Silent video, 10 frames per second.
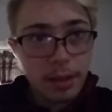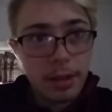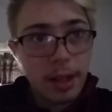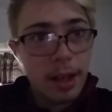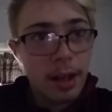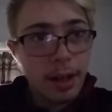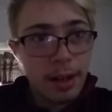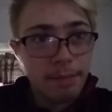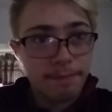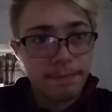uh,
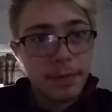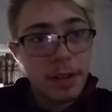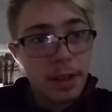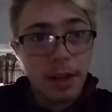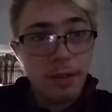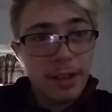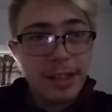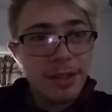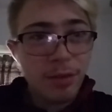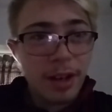the
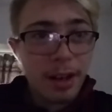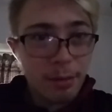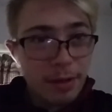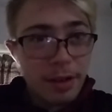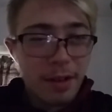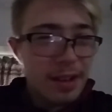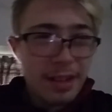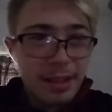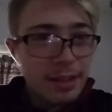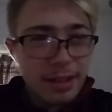reason why I'm recording
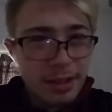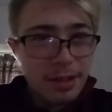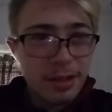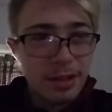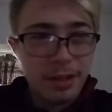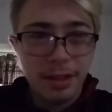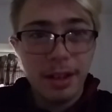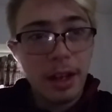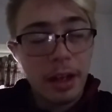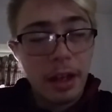this is just,
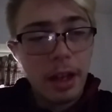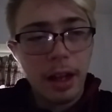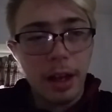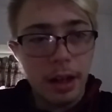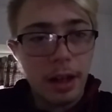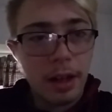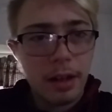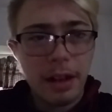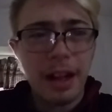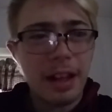uh,
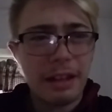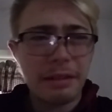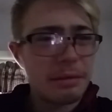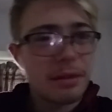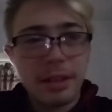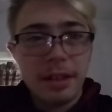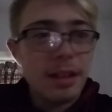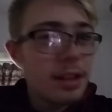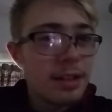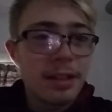
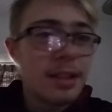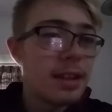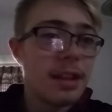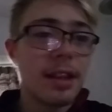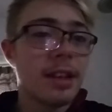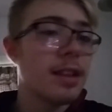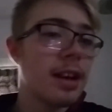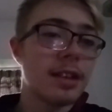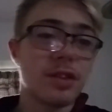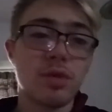it's a thing that I
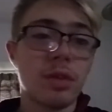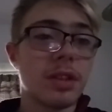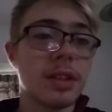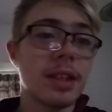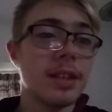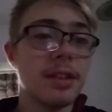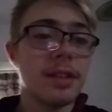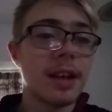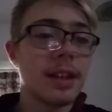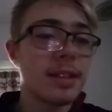just wanted to say to you
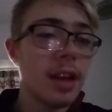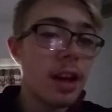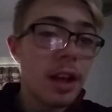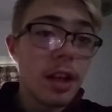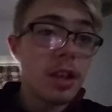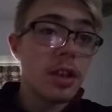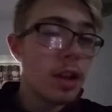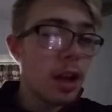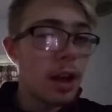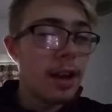guys
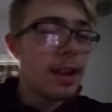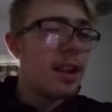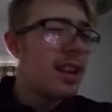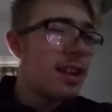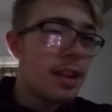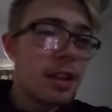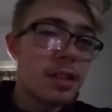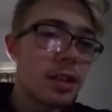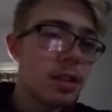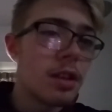uh, and this
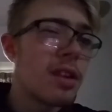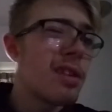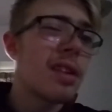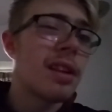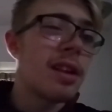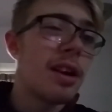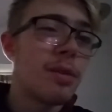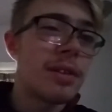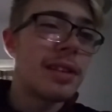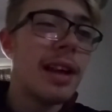is another thing that I
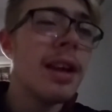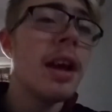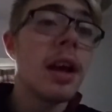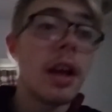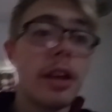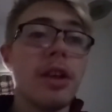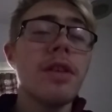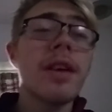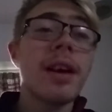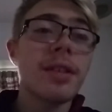want to say. You
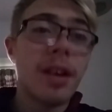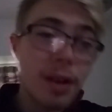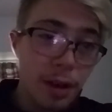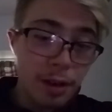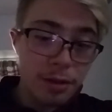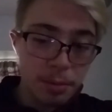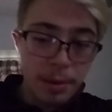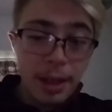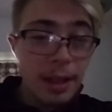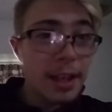guys are awesome.
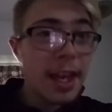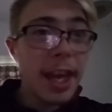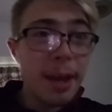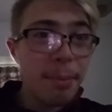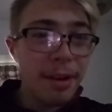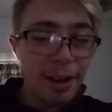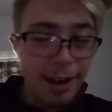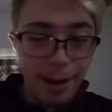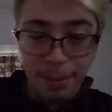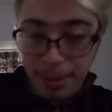Keep it
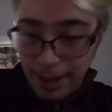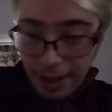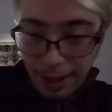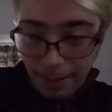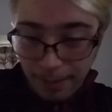up. Um,